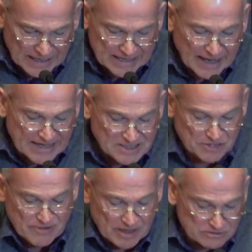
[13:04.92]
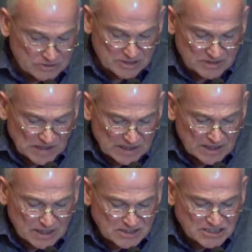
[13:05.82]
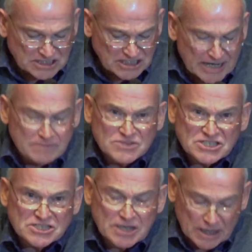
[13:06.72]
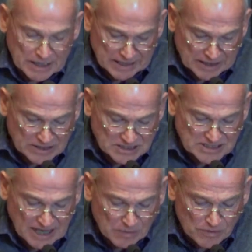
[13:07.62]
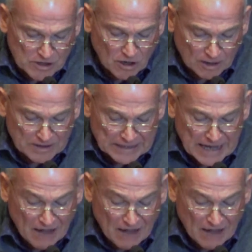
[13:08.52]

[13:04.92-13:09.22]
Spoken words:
He later wrote, "Sir James Stirling has done the colony